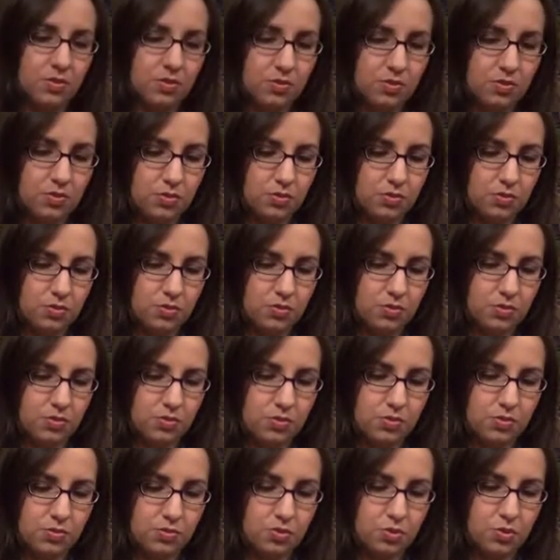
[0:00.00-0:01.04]

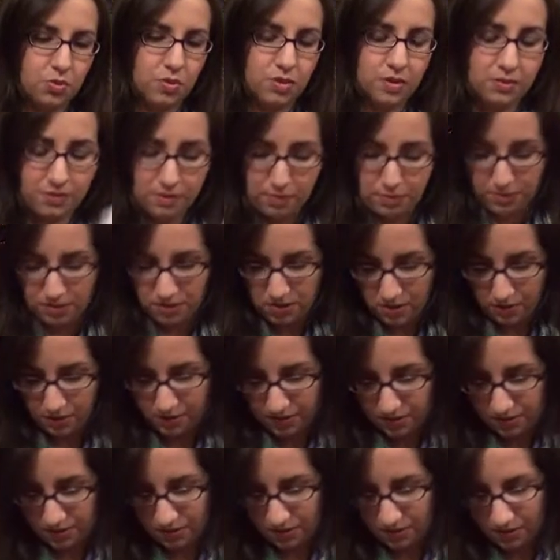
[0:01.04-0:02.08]
Ooh, 25%
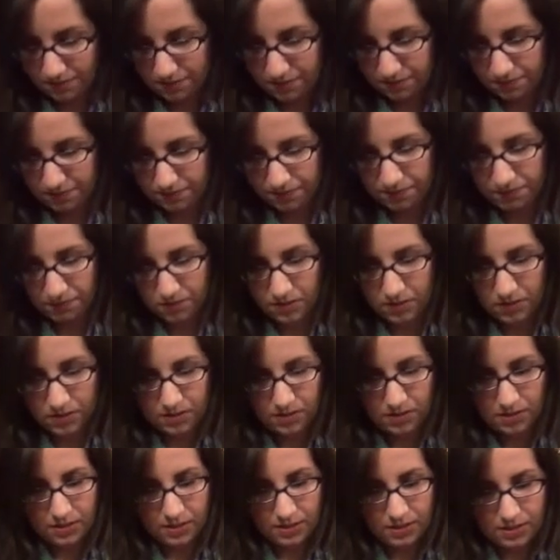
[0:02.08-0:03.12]
off, that's good.
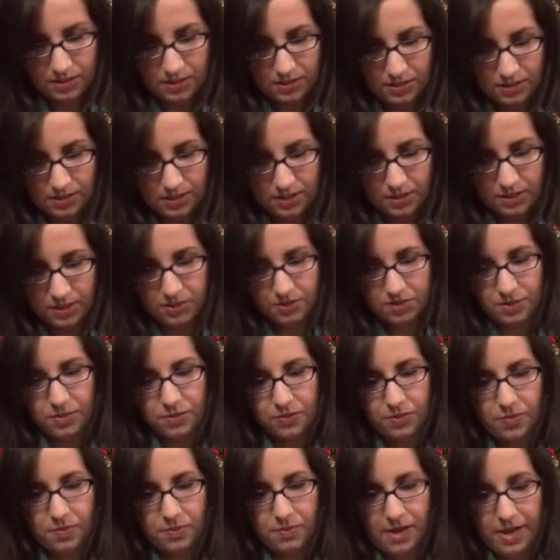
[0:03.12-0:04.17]
Here
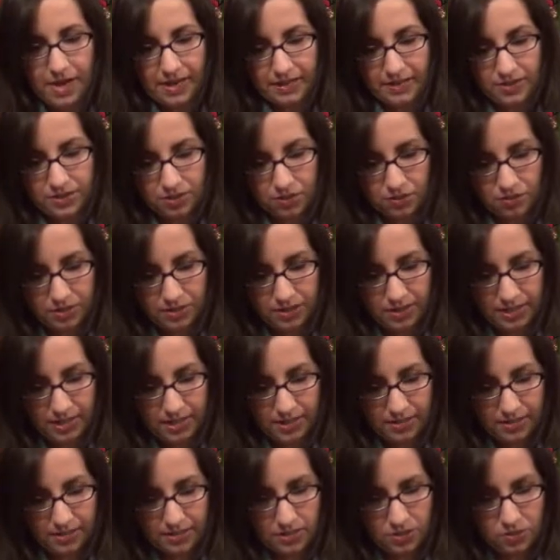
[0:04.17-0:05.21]
is from Maggie's
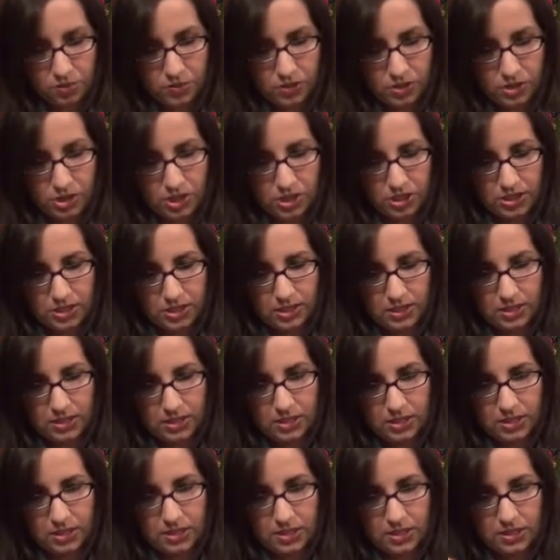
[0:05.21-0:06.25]
Organics, which
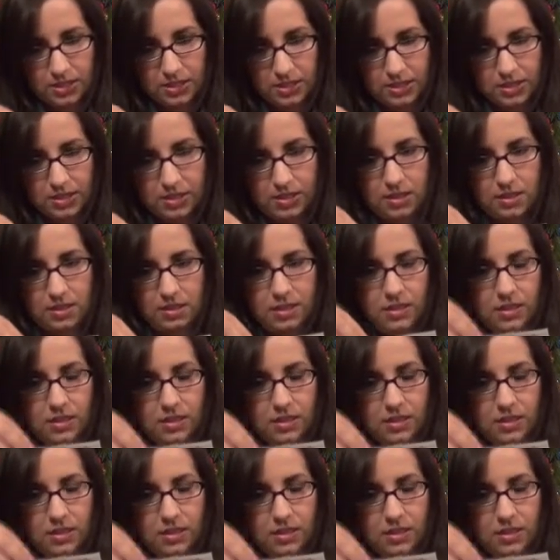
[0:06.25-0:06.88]
is